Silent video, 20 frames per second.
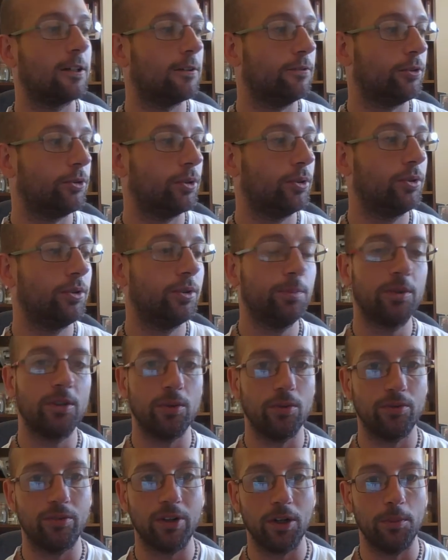over Jerusalem,
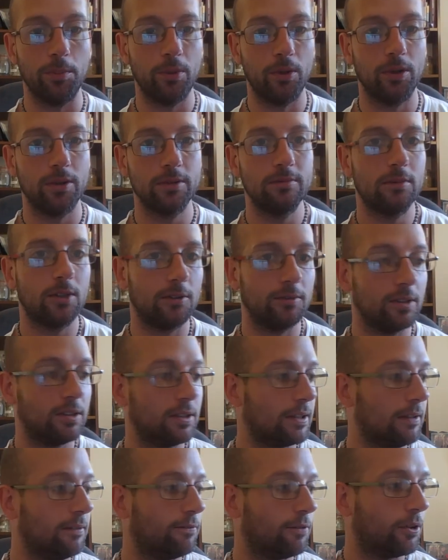because it's very important,
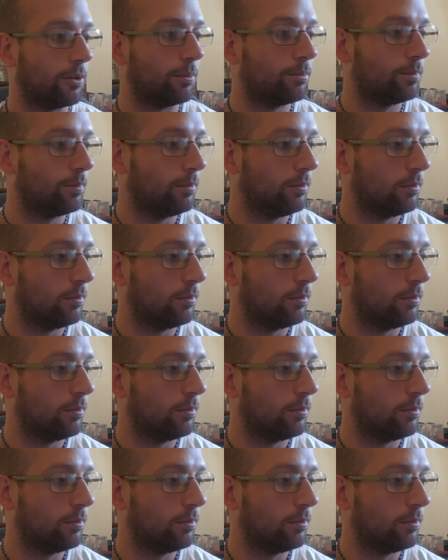obviously, for